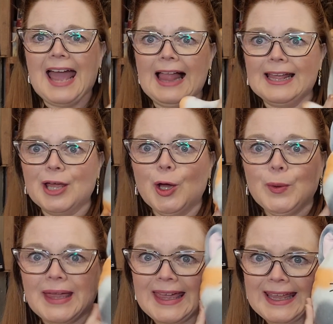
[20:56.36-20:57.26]

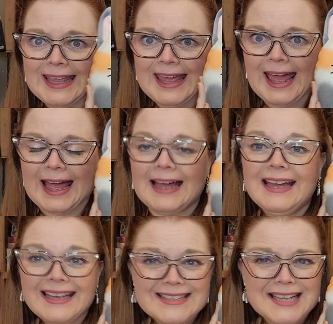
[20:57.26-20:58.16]
calico kitty cat.
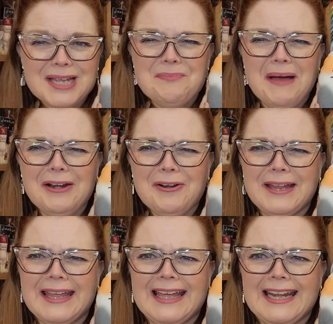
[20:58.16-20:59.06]
It's like Mutter
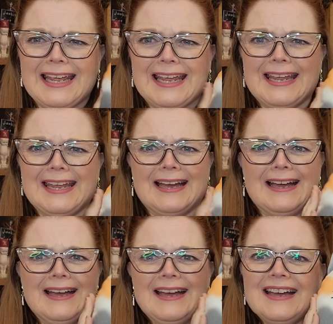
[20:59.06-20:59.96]
Kitty.
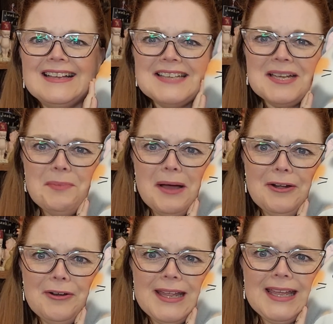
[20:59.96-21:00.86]
It's like
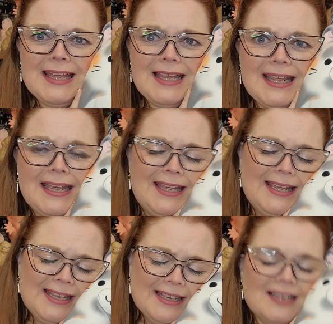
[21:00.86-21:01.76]
Mutter
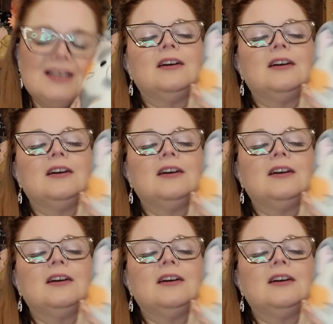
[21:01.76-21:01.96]
Kitty.